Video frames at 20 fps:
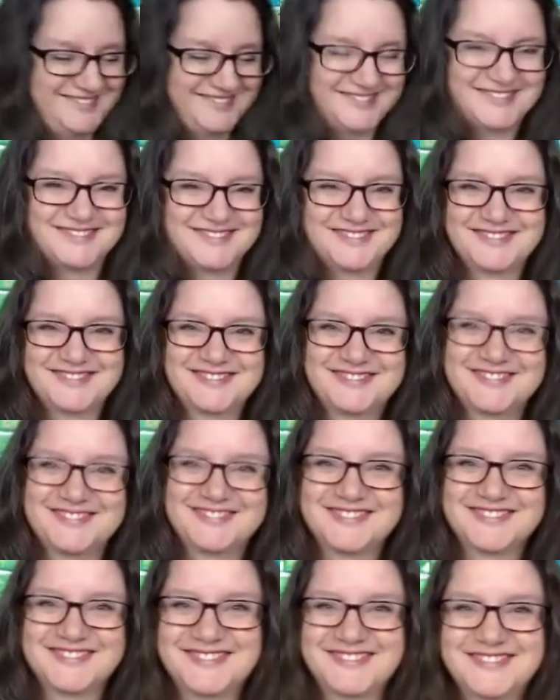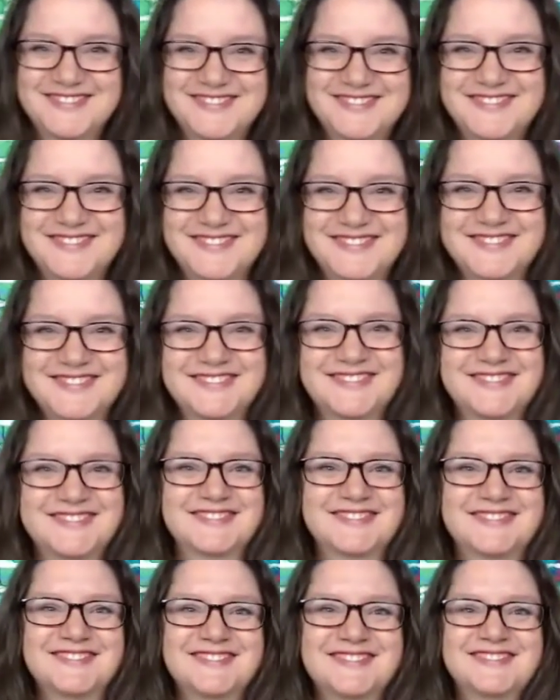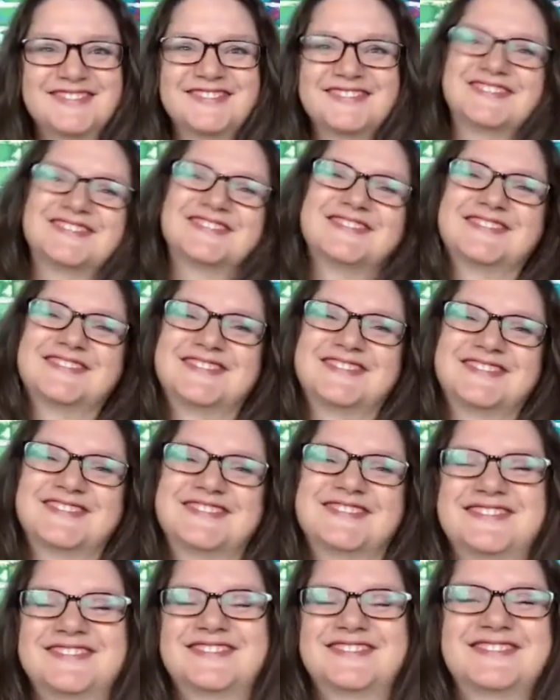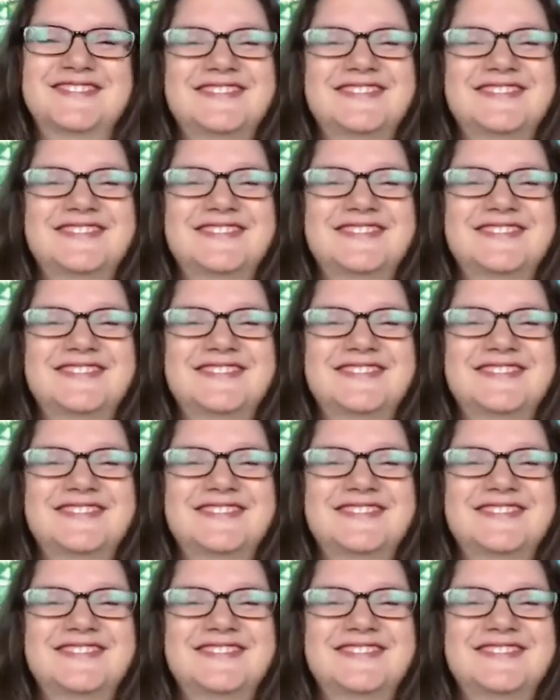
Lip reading: This person isn't speaking.